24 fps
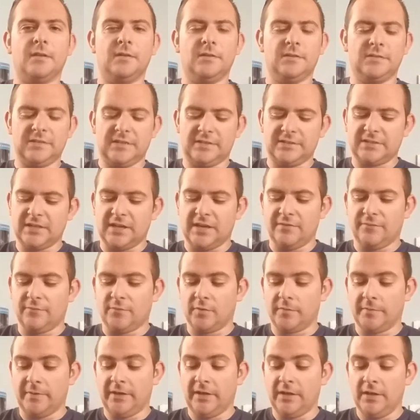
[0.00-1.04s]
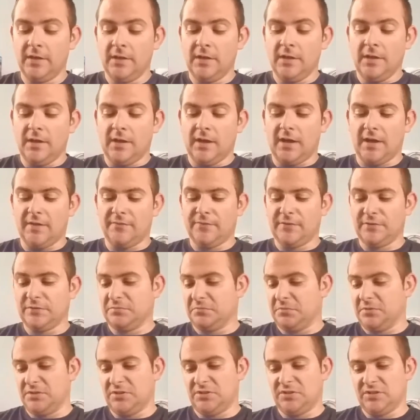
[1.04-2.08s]
set aside for me. First
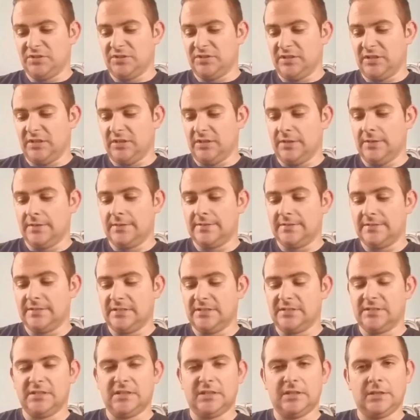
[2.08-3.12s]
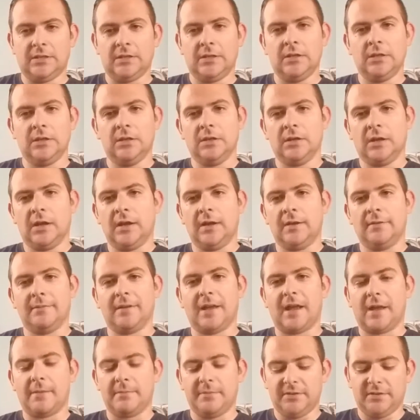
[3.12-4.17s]
one is just a Disney
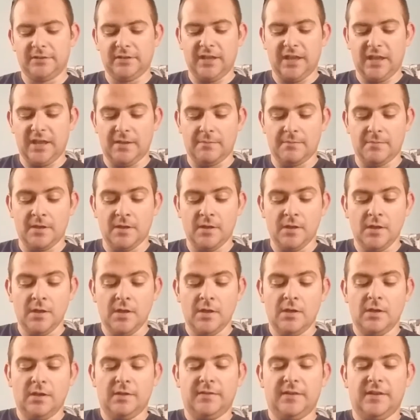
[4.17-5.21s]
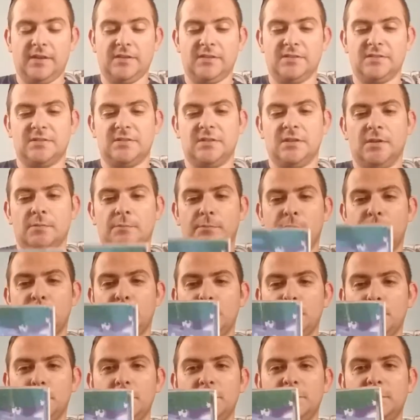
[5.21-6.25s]
common game, and that is
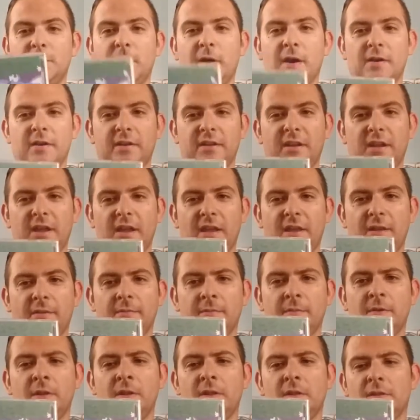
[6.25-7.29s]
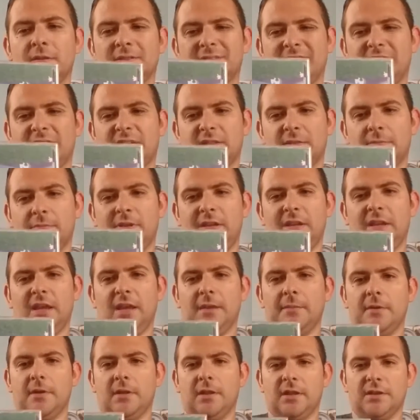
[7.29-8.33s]
Pooh's Party Game. Looks like it's a mini
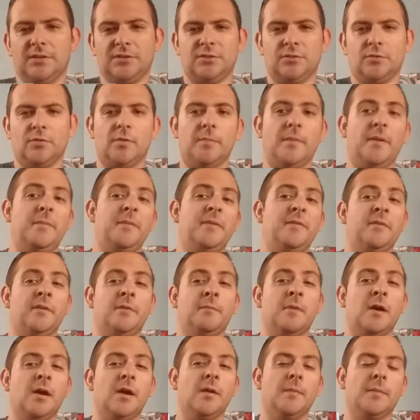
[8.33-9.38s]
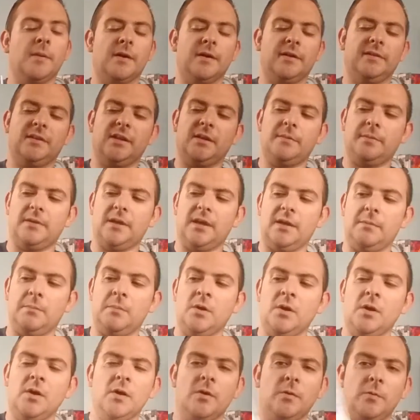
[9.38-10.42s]
game collection or maybe even a Mario Party type game
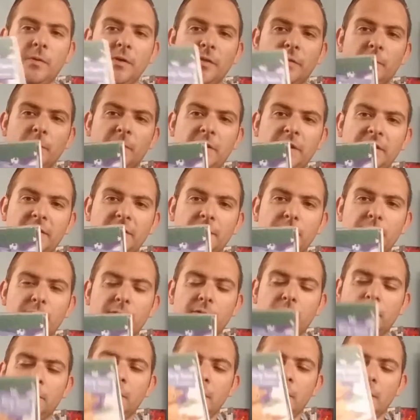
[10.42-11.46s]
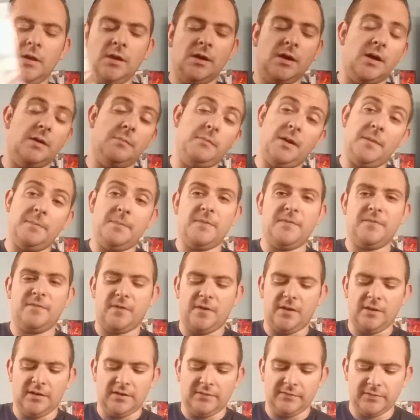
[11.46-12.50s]
with Winnie the Pooh. Might be
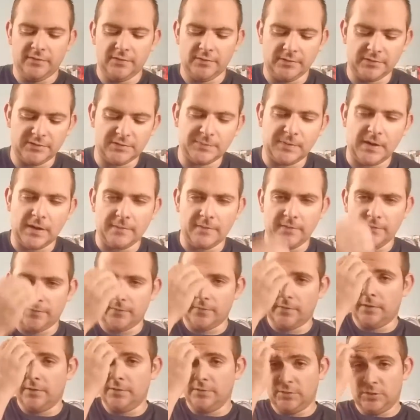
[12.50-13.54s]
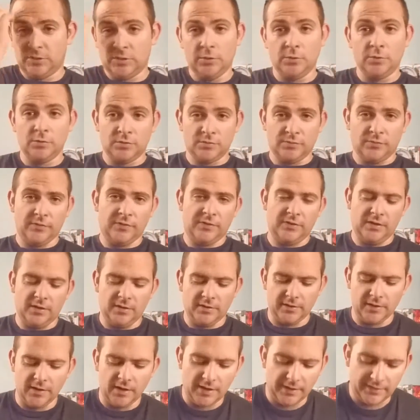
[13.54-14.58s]
fun, even though it's probably skews for the
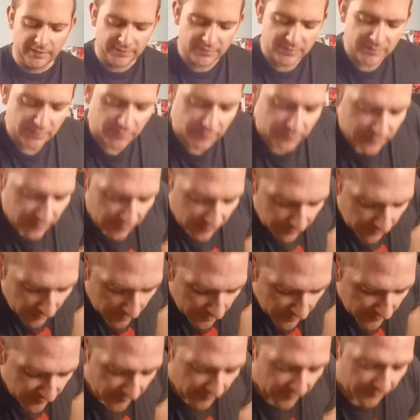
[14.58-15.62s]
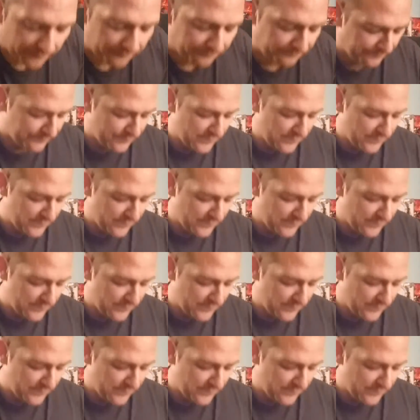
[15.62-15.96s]
younger audience. It looks like it might be fun.